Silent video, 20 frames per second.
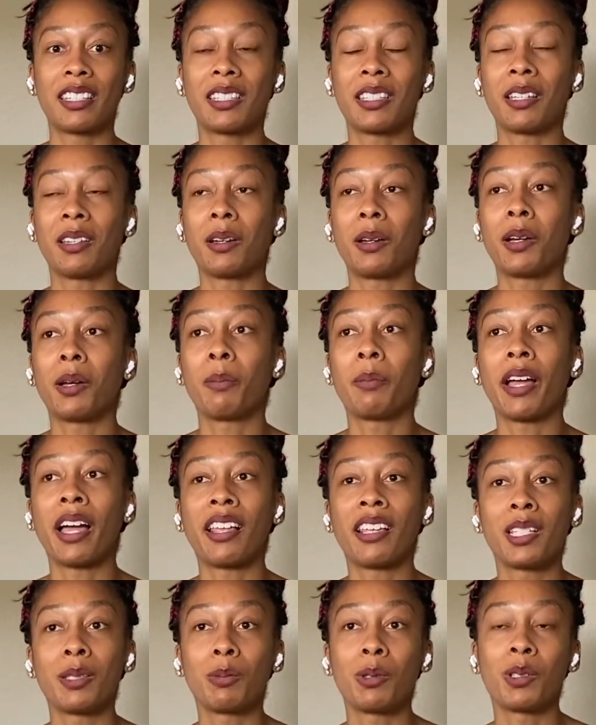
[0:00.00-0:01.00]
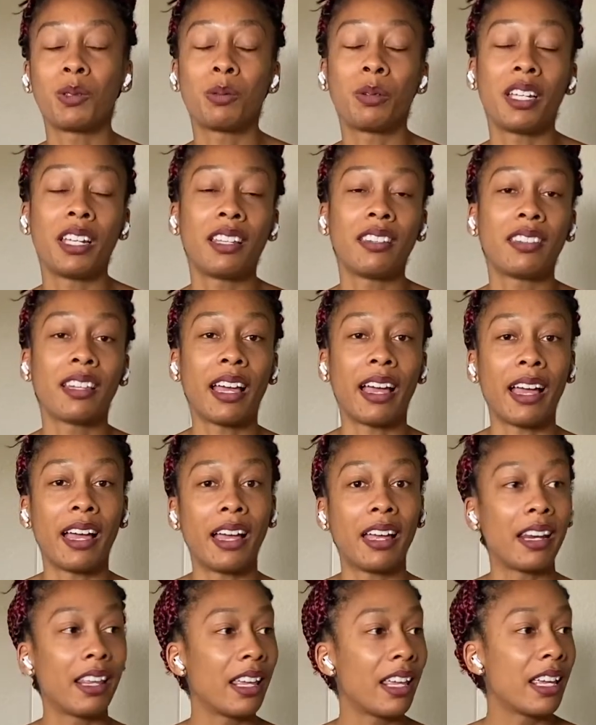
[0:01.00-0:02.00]
So a balance between
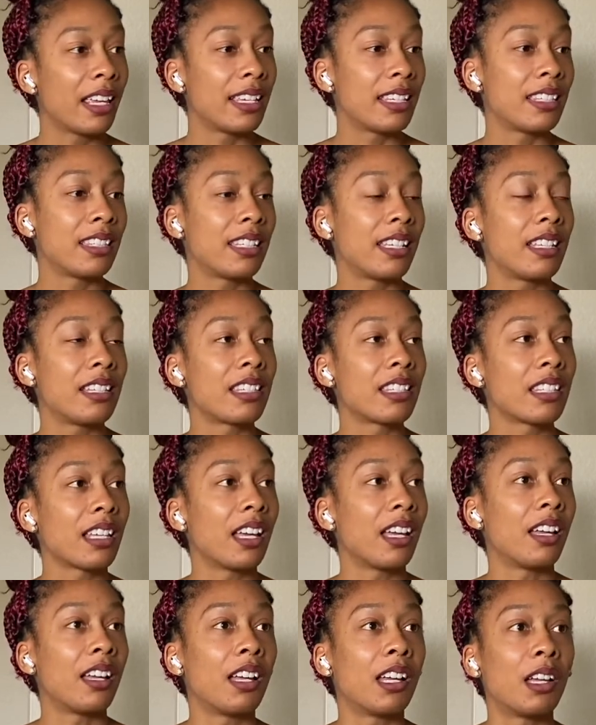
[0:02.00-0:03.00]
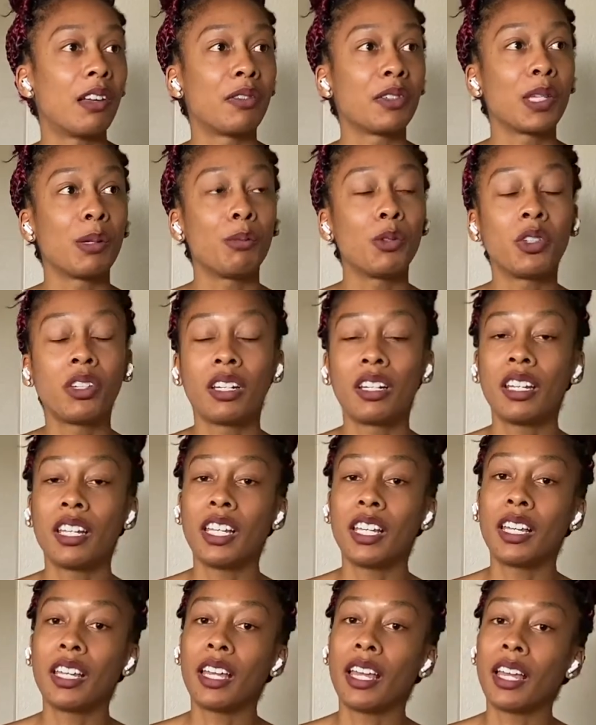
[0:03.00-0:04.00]
that sense of
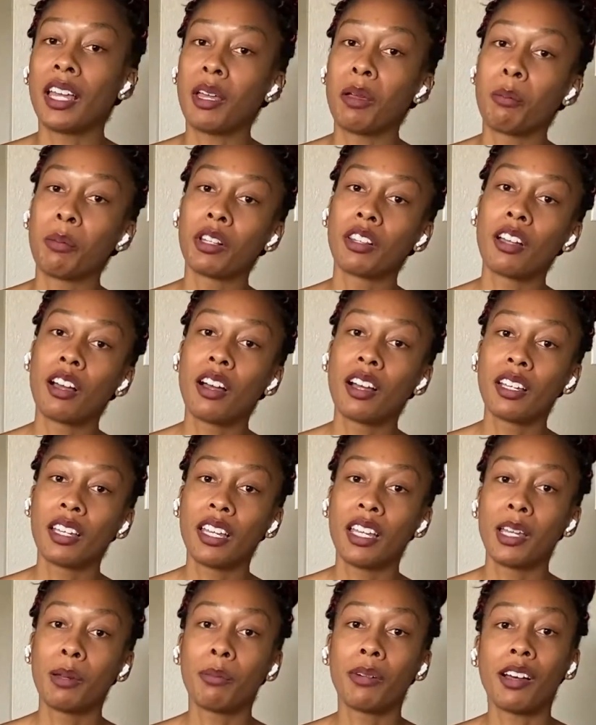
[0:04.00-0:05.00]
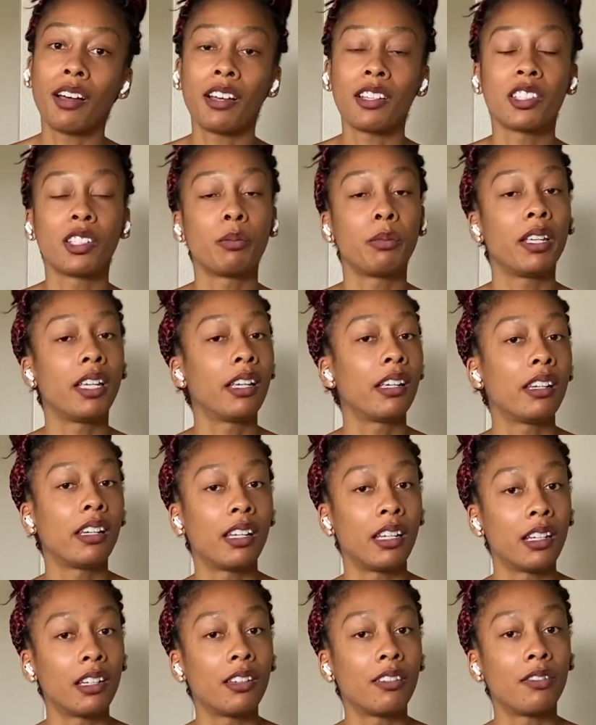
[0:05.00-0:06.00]
community and belonging, but also being an
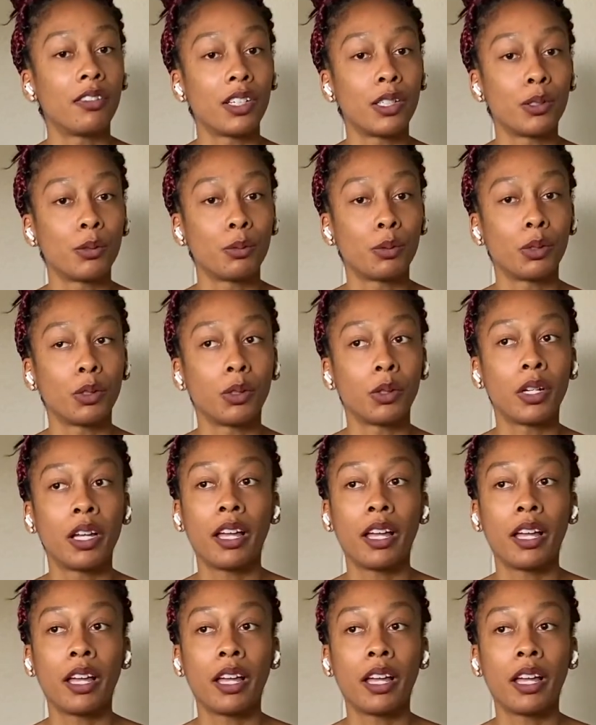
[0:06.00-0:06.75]
individual